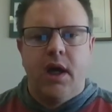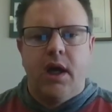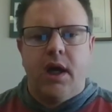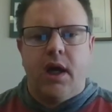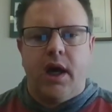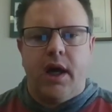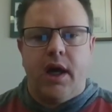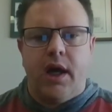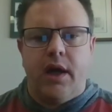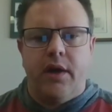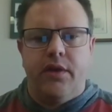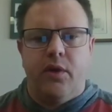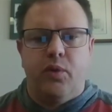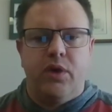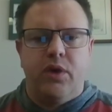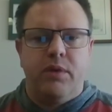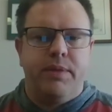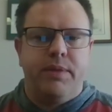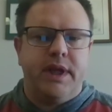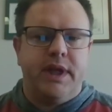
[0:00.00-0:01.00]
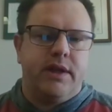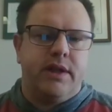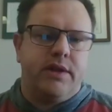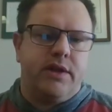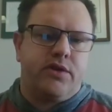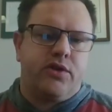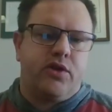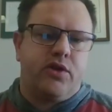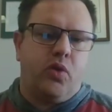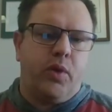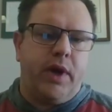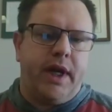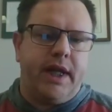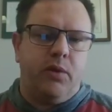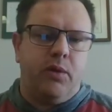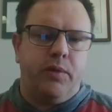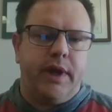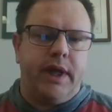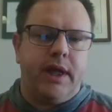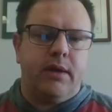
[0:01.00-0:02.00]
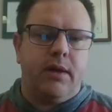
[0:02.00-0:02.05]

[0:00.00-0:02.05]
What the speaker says: there wouldn't be an additional waiting week.